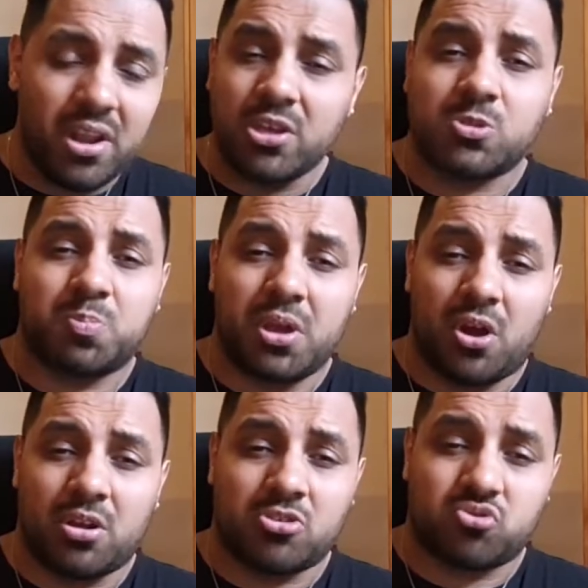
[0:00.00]
let's be
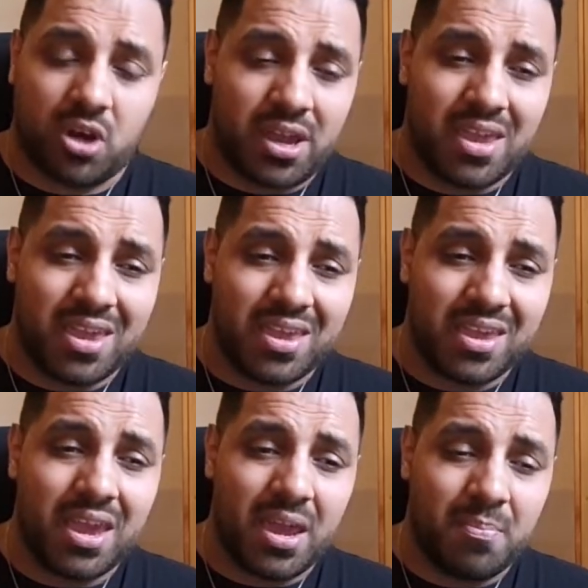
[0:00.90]
honest, right?
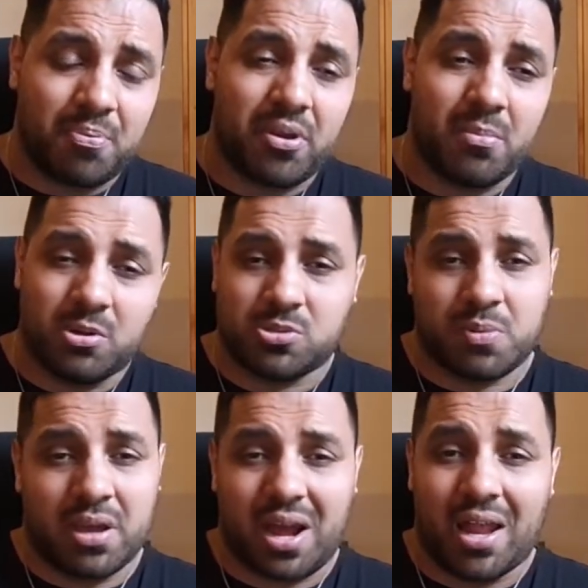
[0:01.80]
EA pretty much
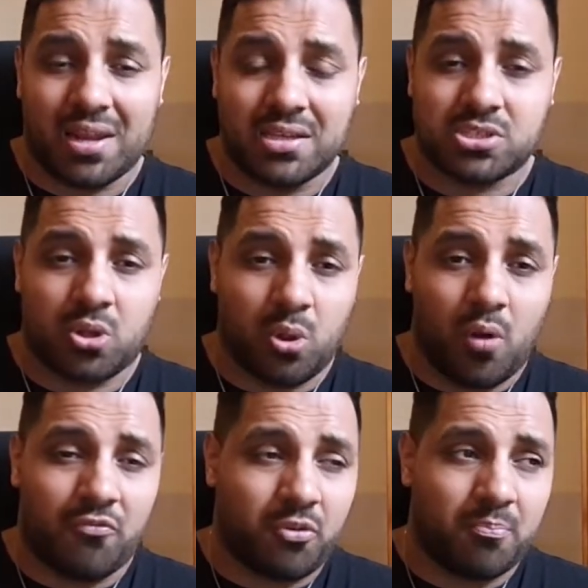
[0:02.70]
make at least
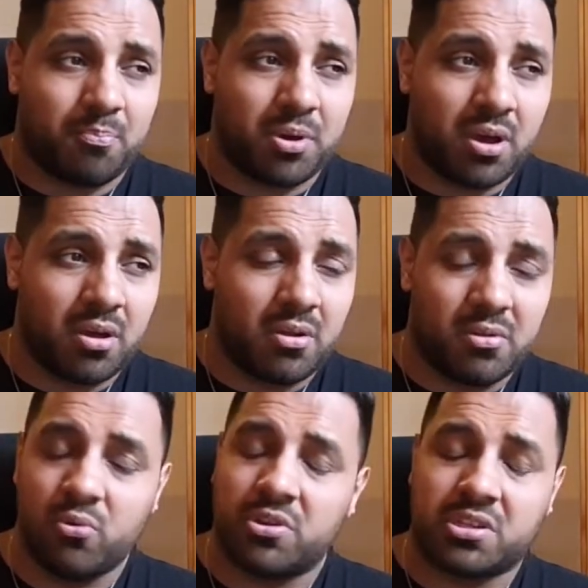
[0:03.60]
alone from
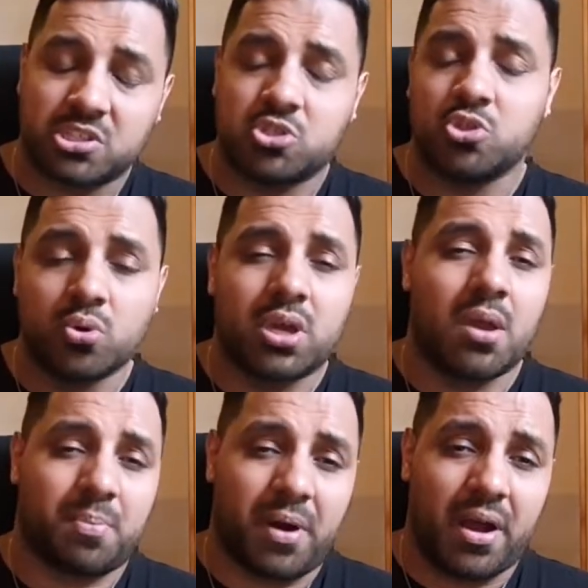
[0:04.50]
this is
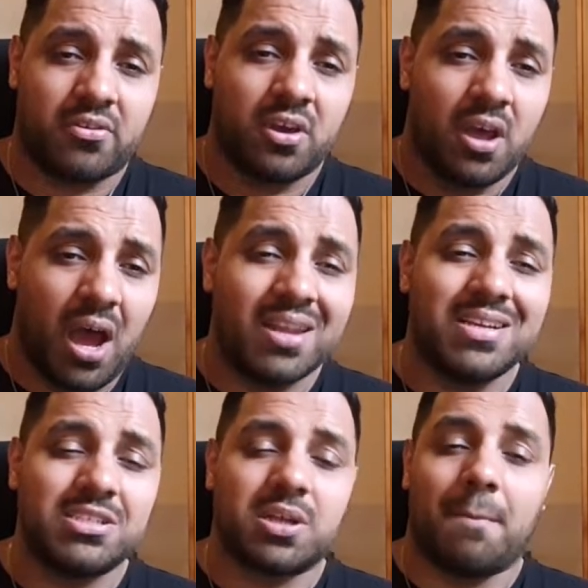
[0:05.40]
UK price, at
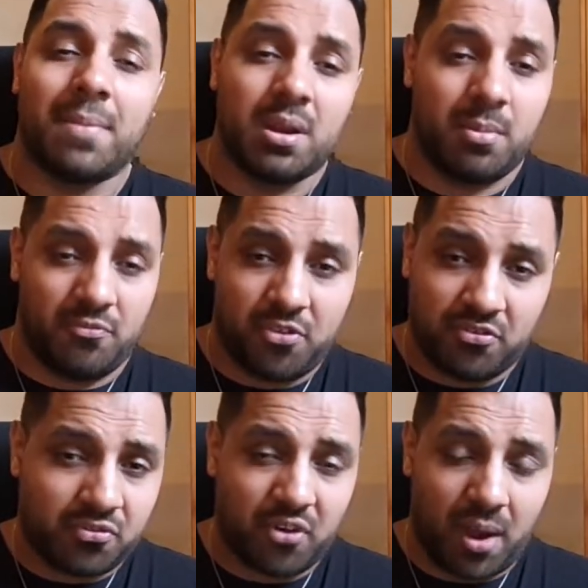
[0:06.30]
least at minimum
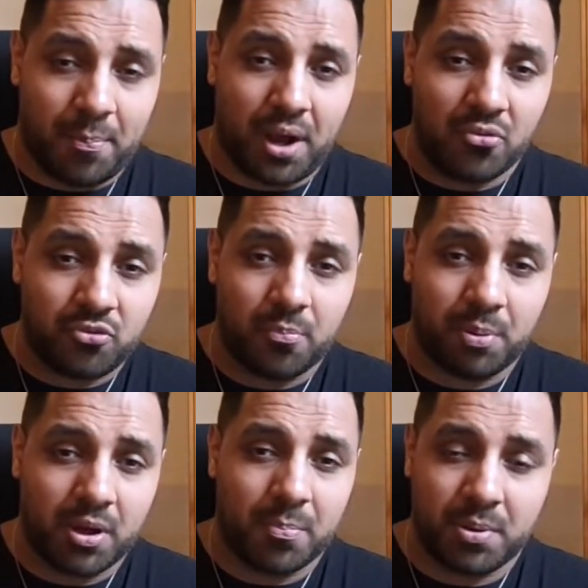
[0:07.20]
£55 for
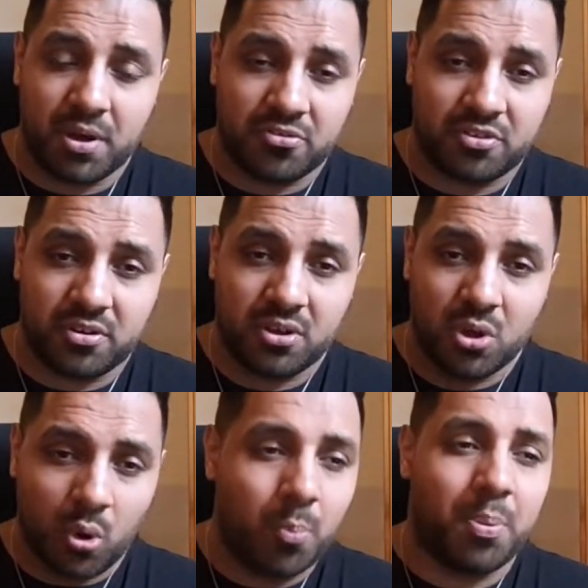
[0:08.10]
per person
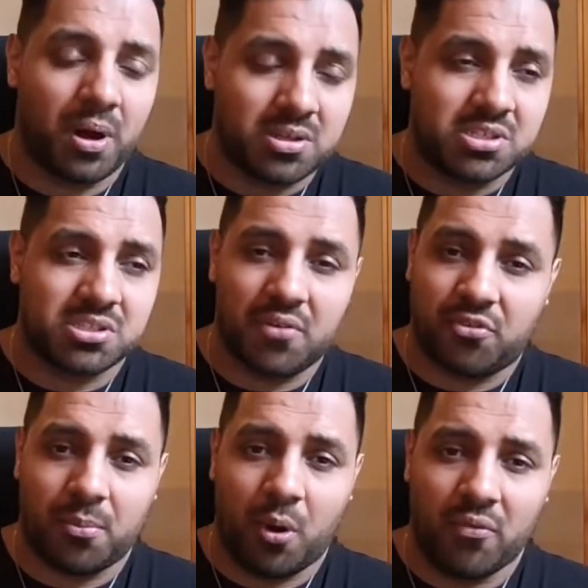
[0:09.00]
who purchase it
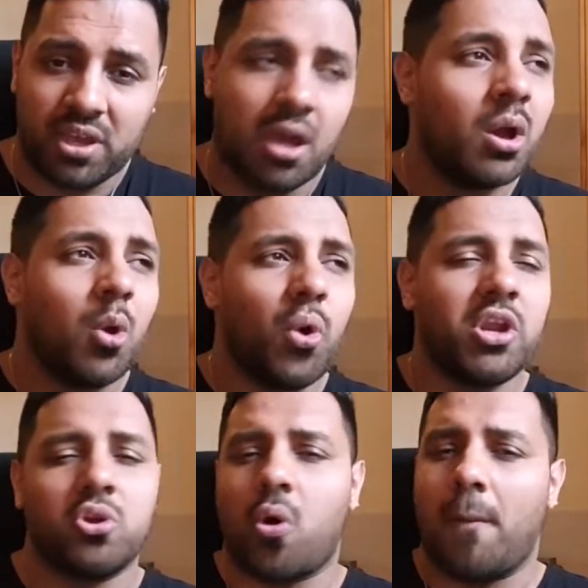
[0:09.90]
from over here.
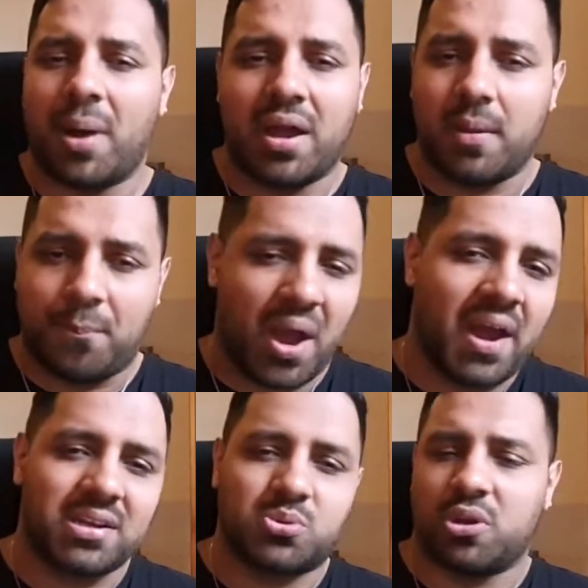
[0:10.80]
Whether you don't buy any
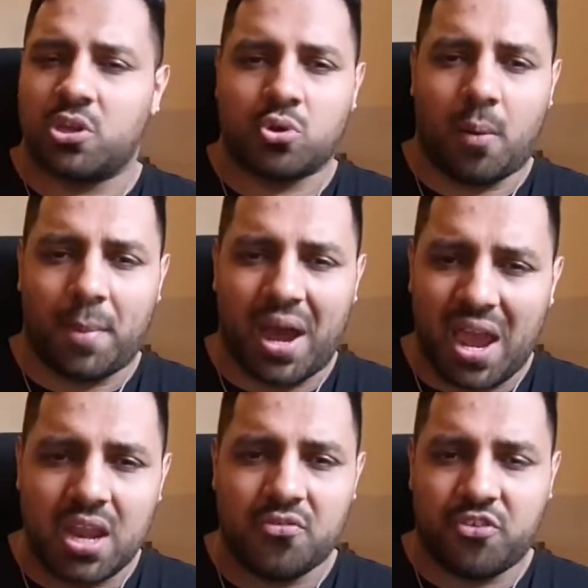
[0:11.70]
packs, whether you don't buy
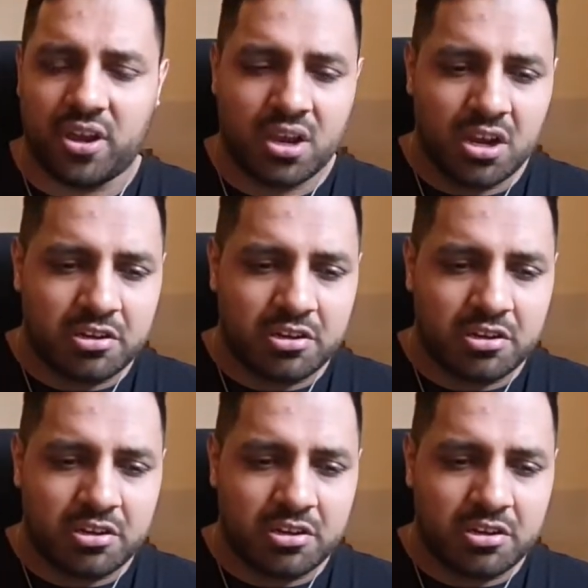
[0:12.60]
anything,